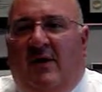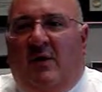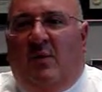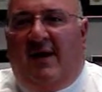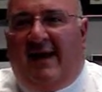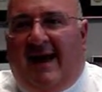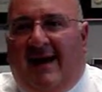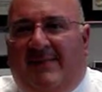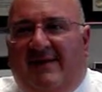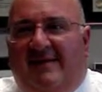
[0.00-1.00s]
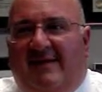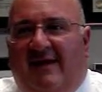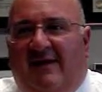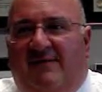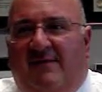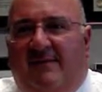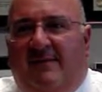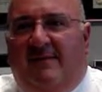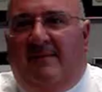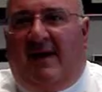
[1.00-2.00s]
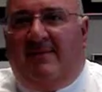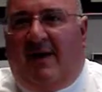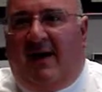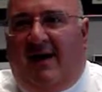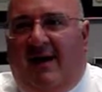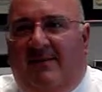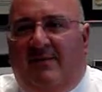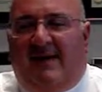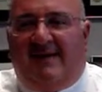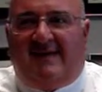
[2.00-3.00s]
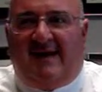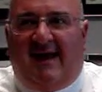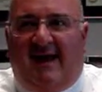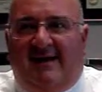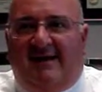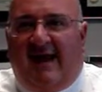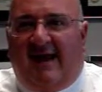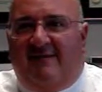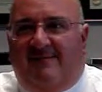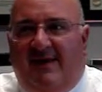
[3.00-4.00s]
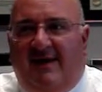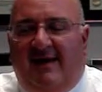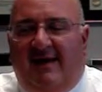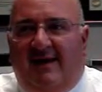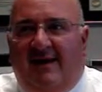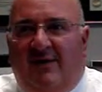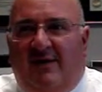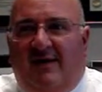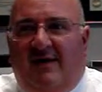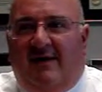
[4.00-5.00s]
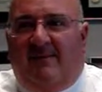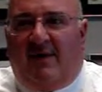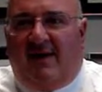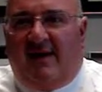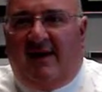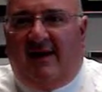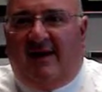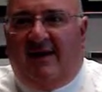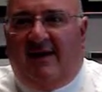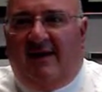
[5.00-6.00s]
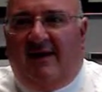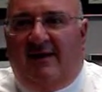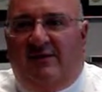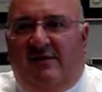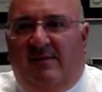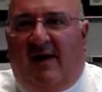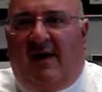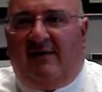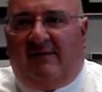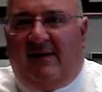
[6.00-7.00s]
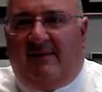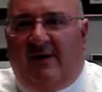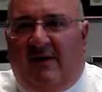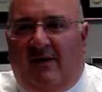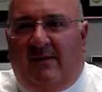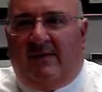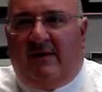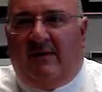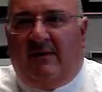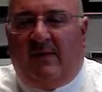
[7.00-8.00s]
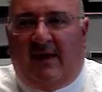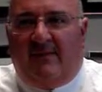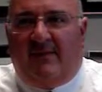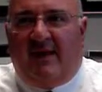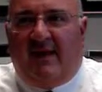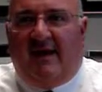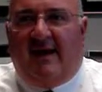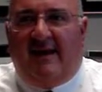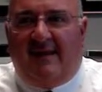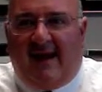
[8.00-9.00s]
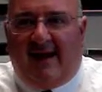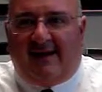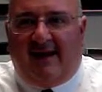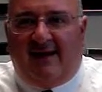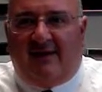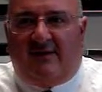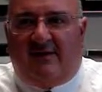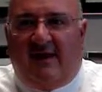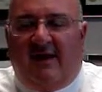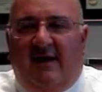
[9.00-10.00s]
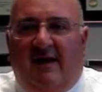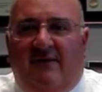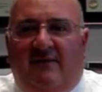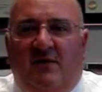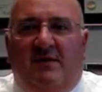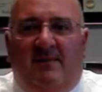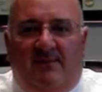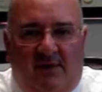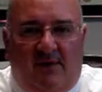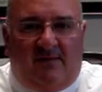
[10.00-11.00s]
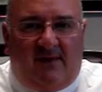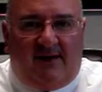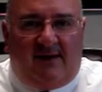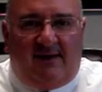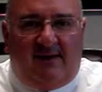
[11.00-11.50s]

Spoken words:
what happens if my mom or my dad gave me money to buy the family home? Well, in that case, if you can prove it,